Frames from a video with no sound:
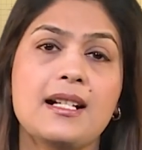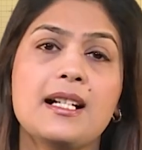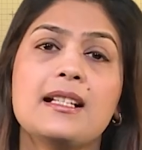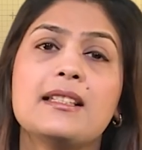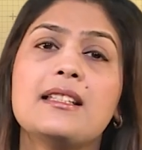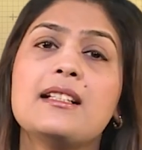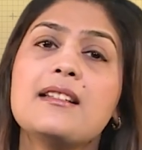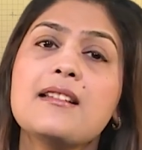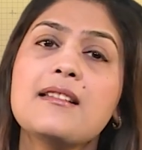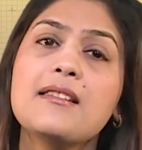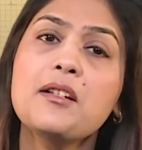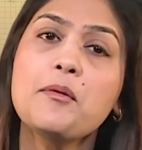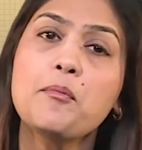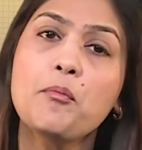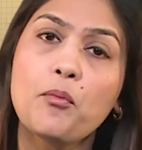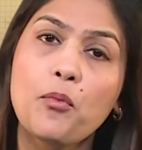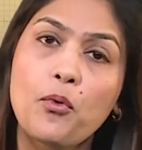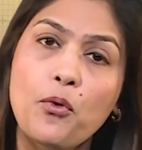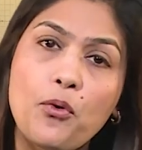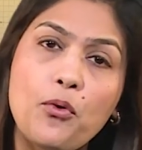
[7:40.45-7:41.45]
That is, the
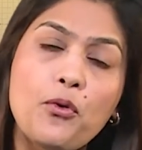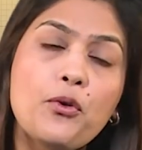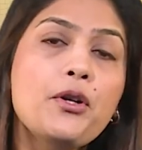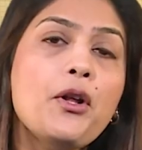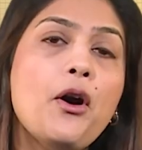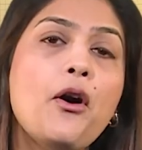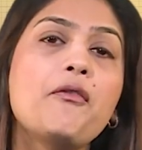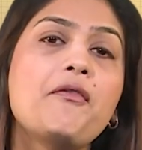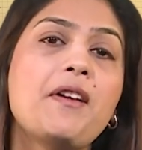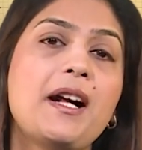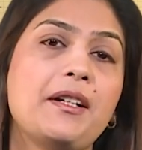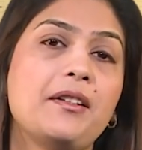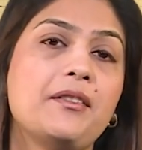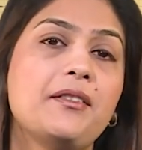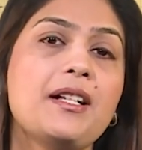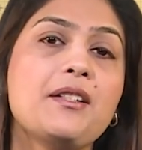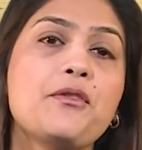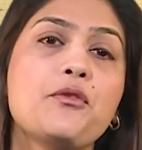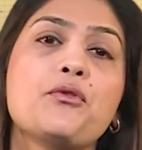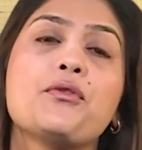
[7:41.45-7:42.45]
mode of
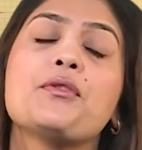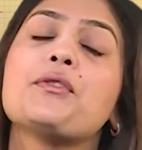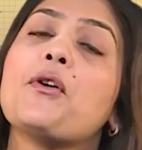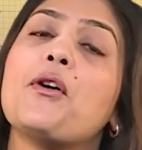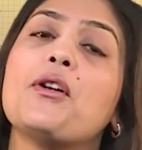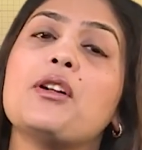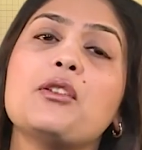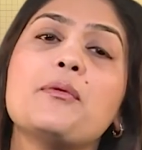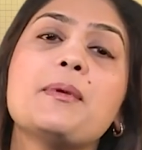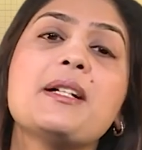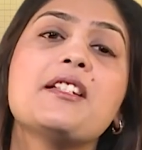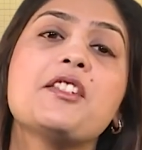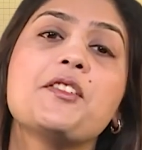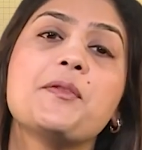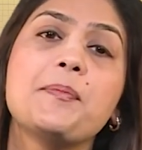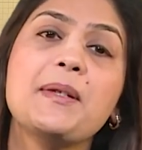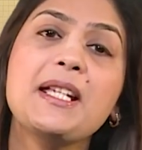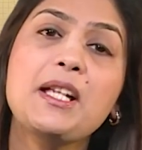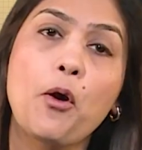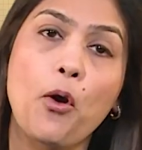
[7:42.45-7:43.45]
address should always
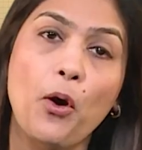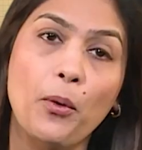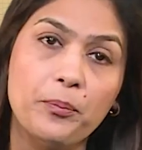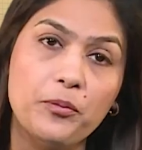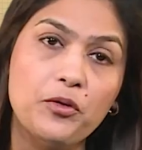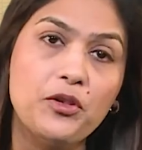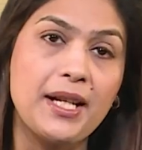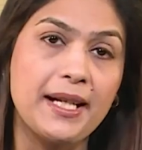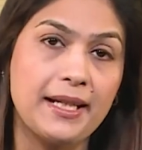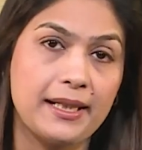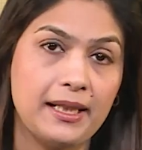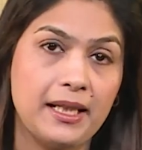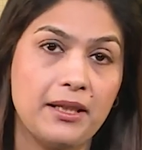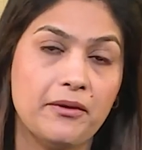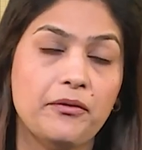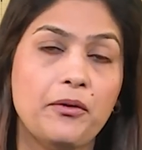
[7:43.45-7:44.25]
be objective.